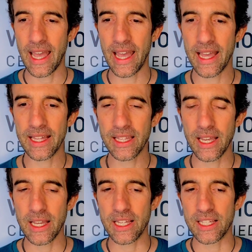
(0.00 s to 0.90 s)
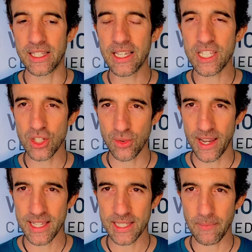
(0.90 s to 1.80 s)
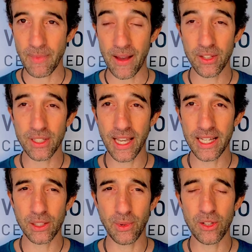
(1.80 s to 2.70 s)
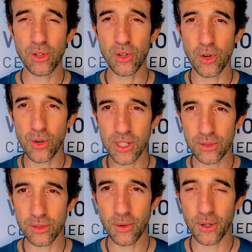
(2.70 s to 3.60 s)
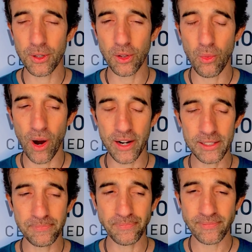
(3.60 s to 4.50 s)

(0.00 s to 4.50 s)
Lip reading: And this stress, after that, when you go into the water,